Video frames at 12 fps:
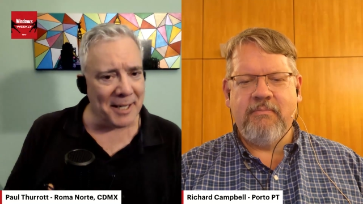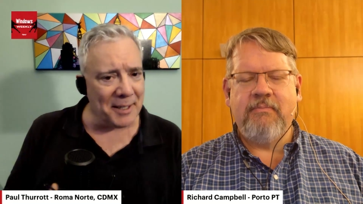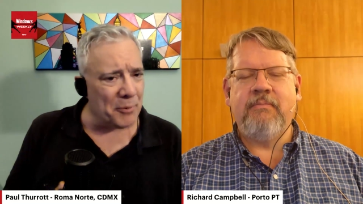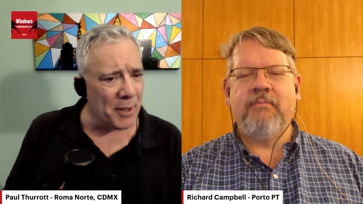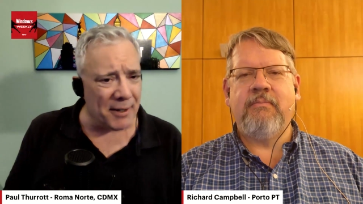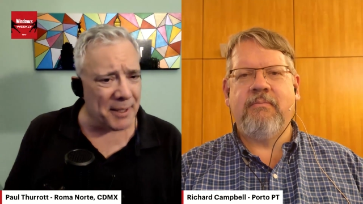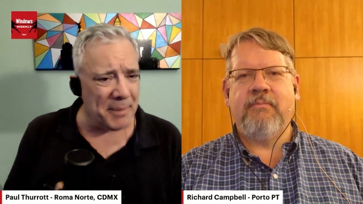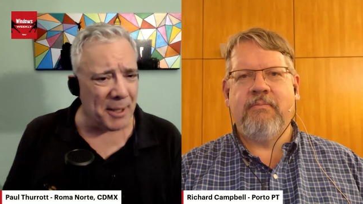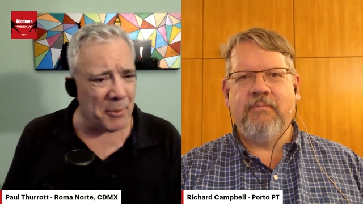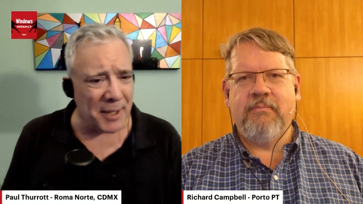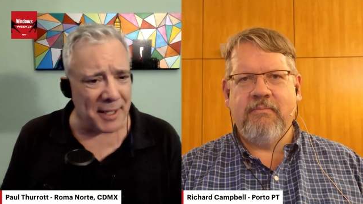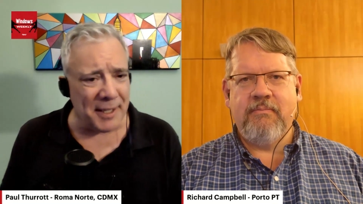Speaker 1: kind mm-hmm. of worry about
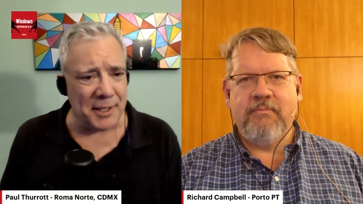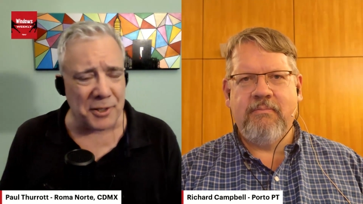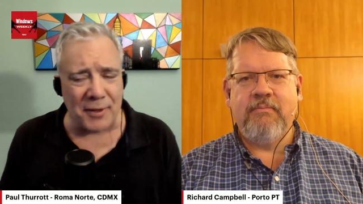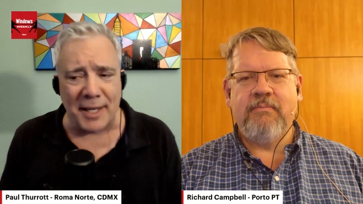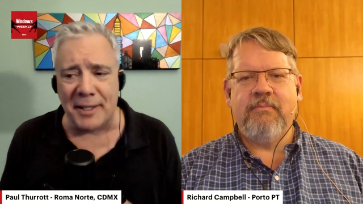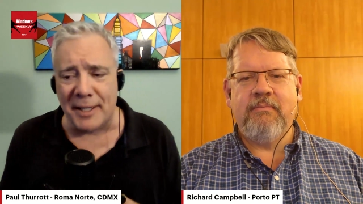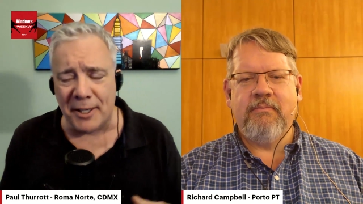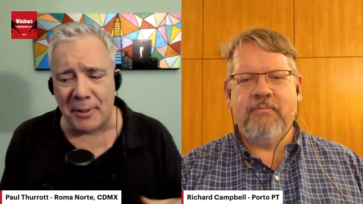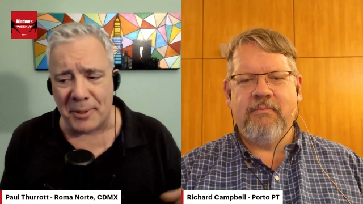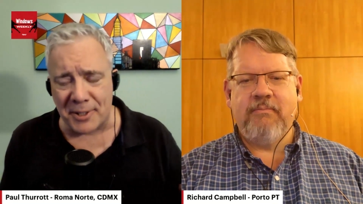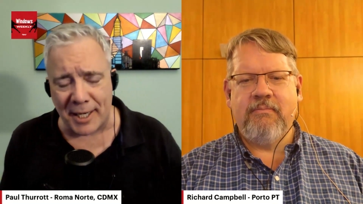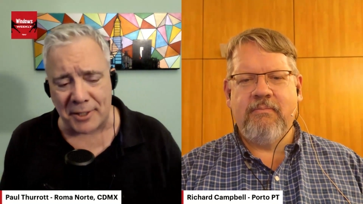what it is, right? Leo
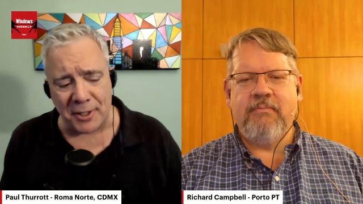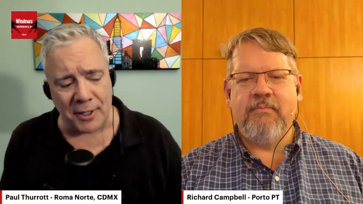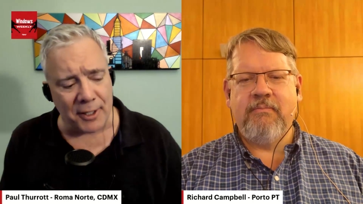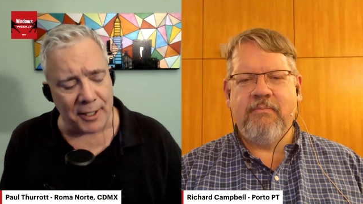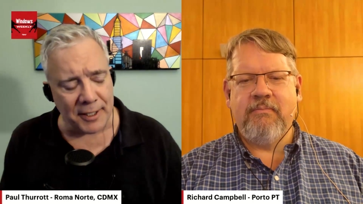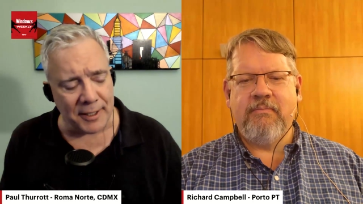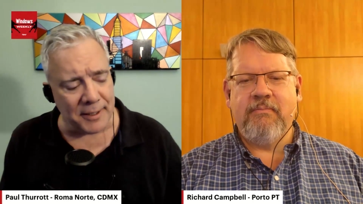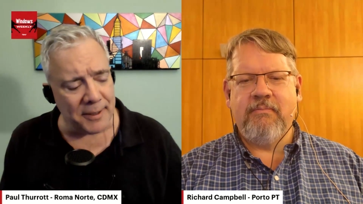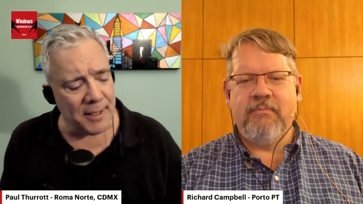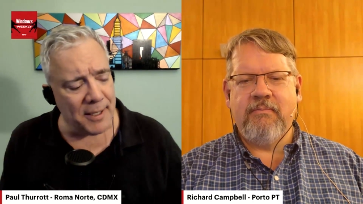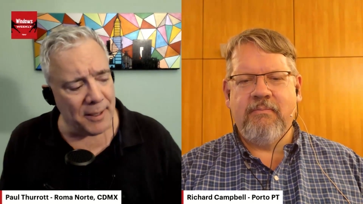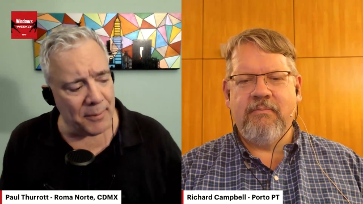was asking earlier
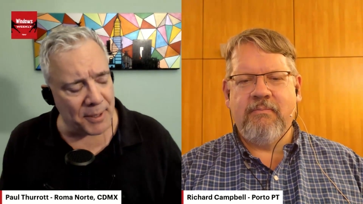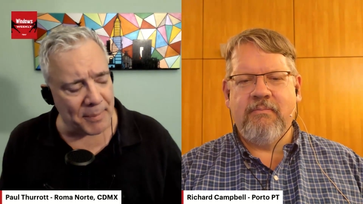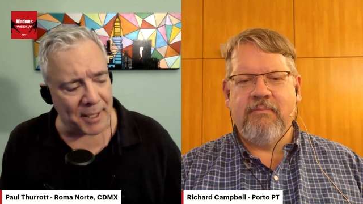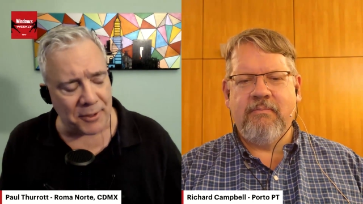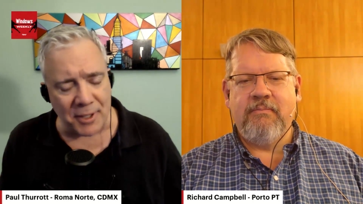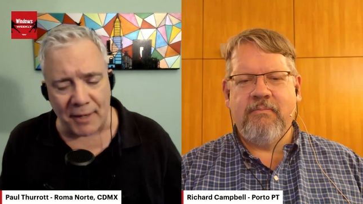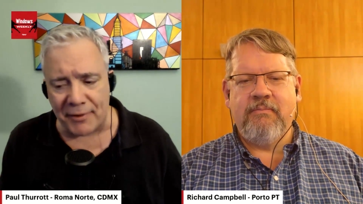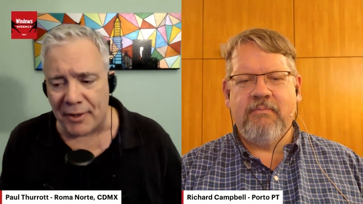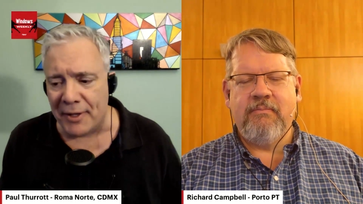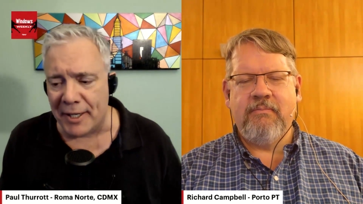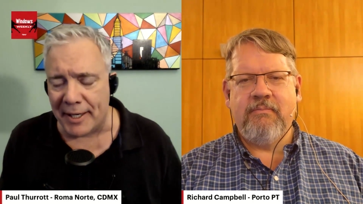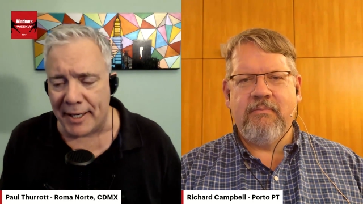with the Microsoft
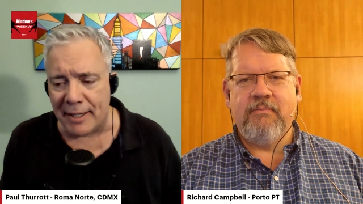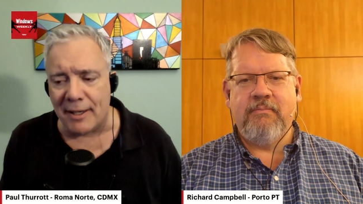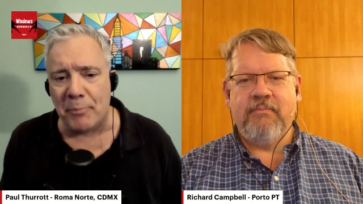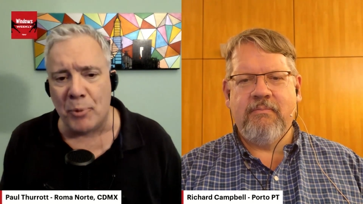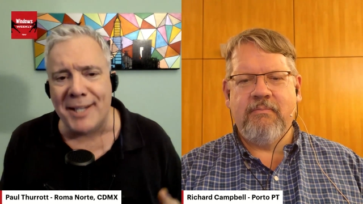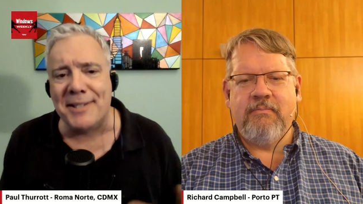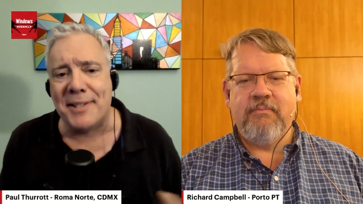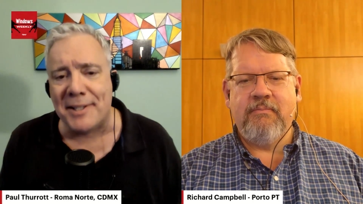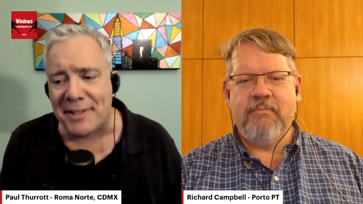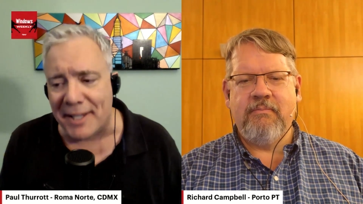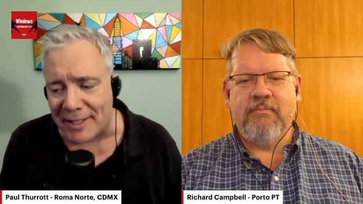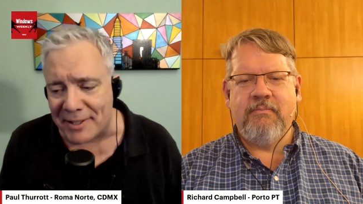Authenticator app, what is this
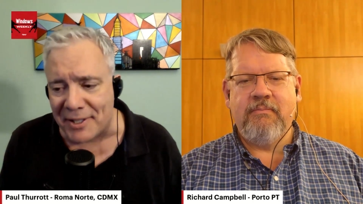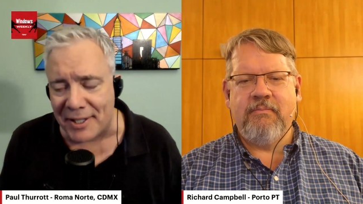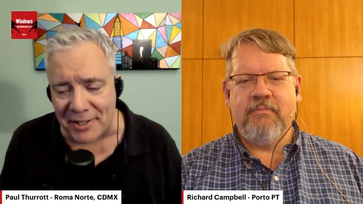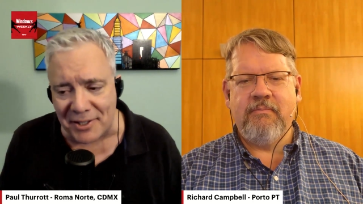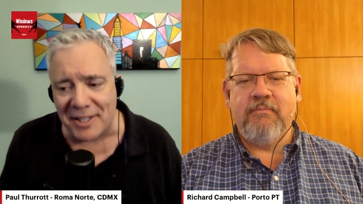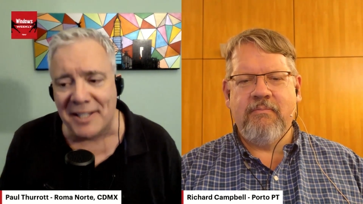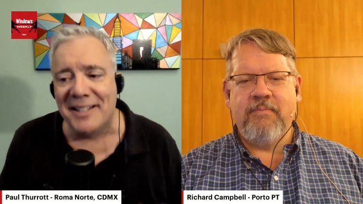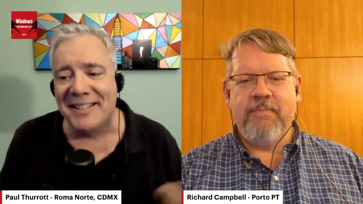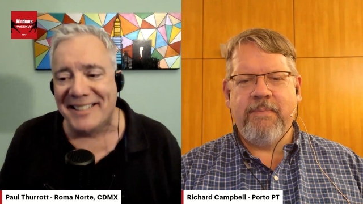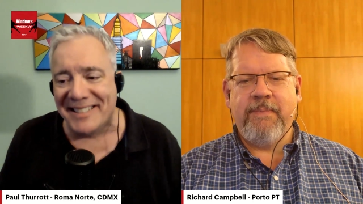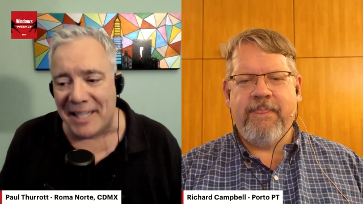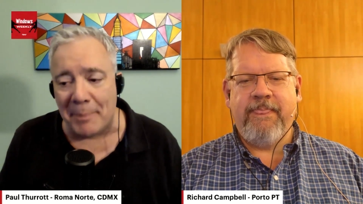thing? Is this
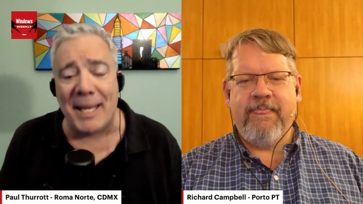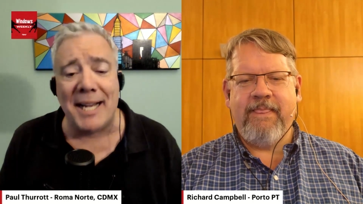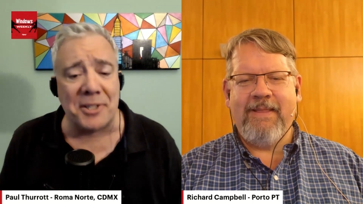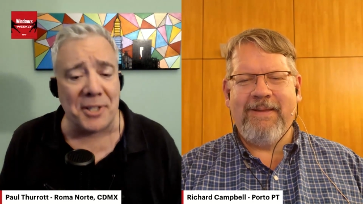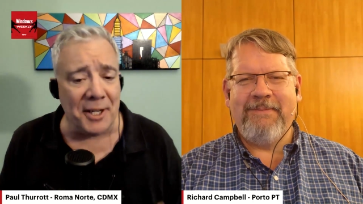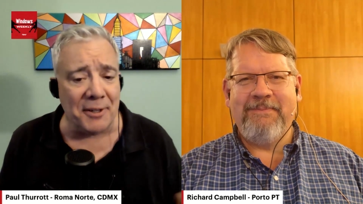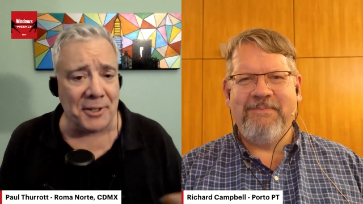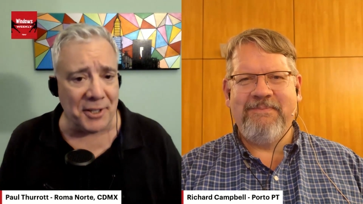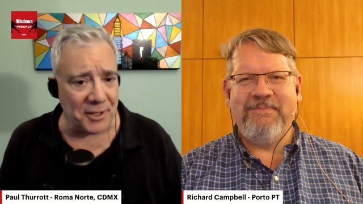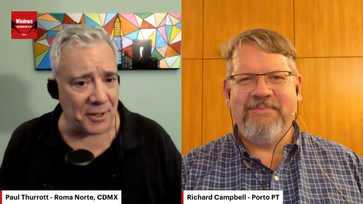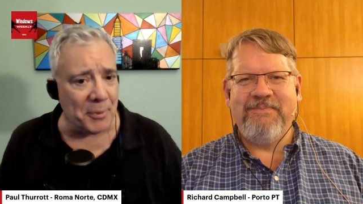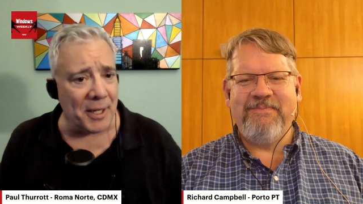a passkey or is this
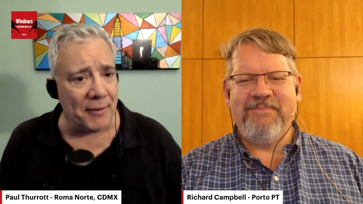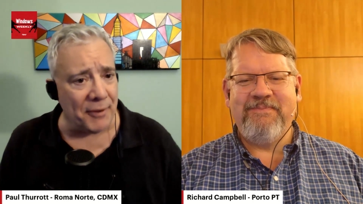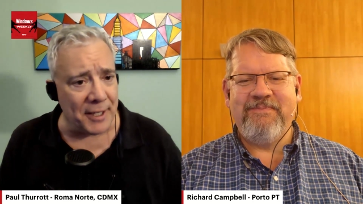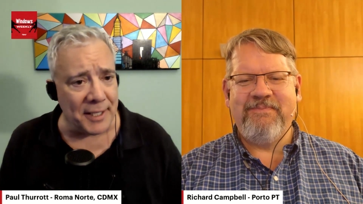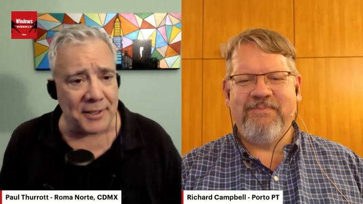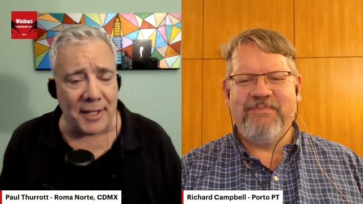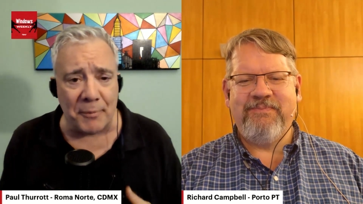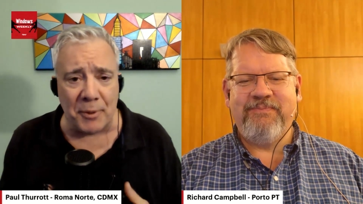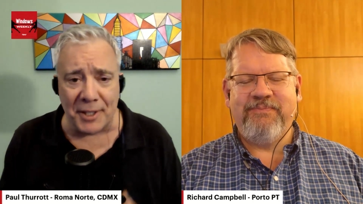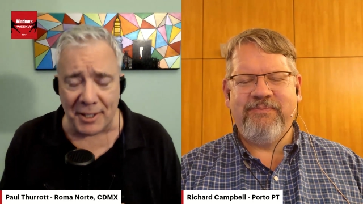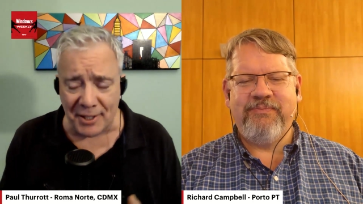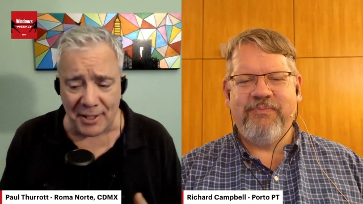or whatever? And it's like, well,
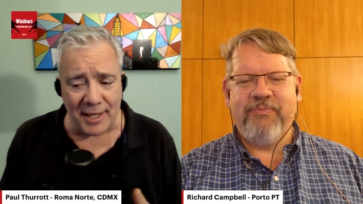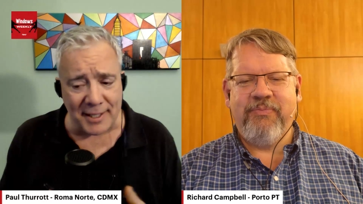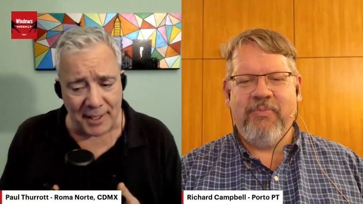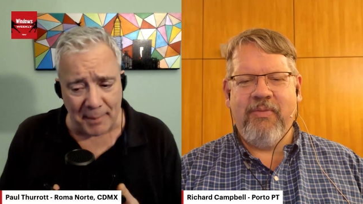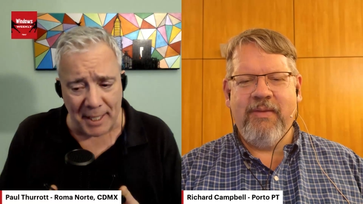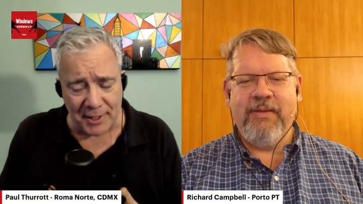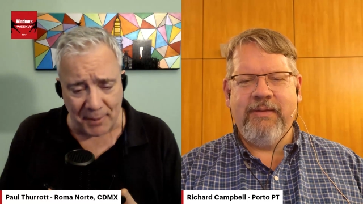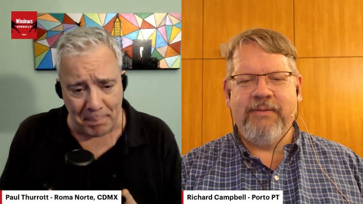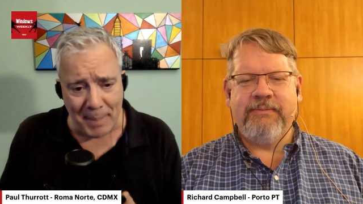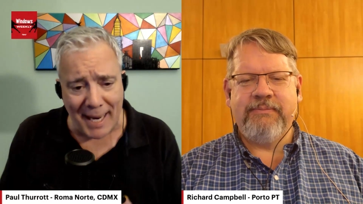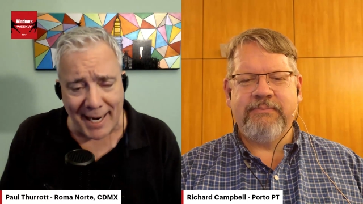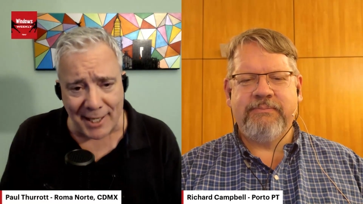this is it's a it's a
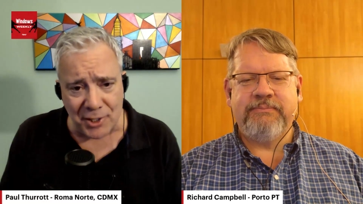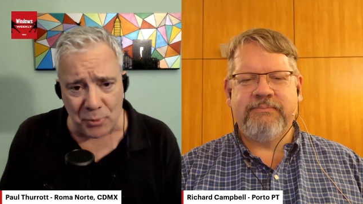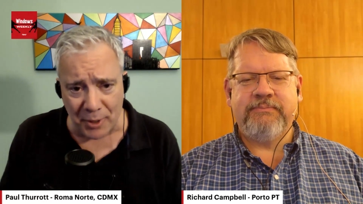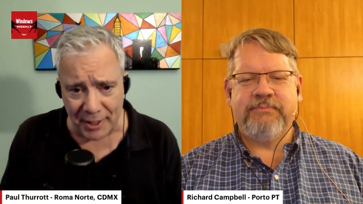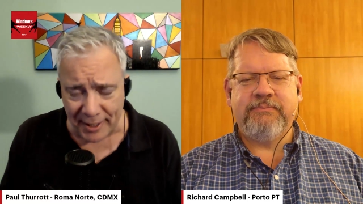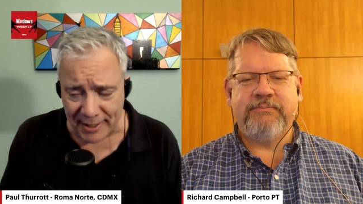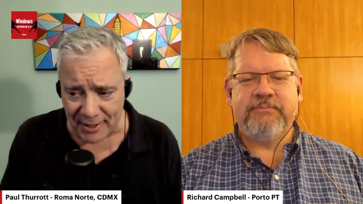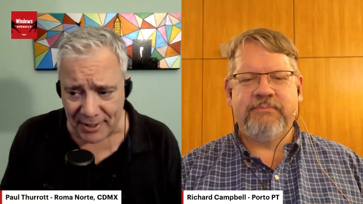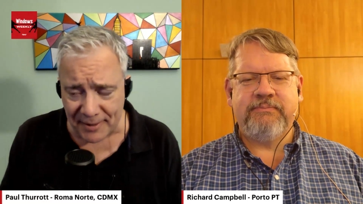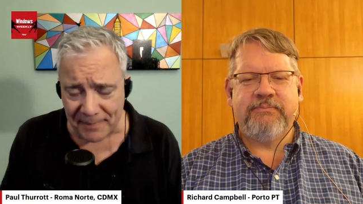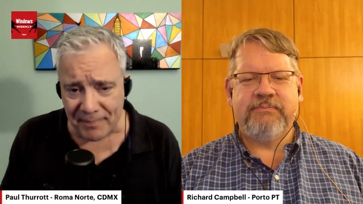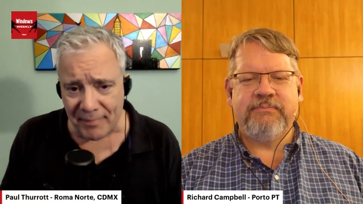passwordless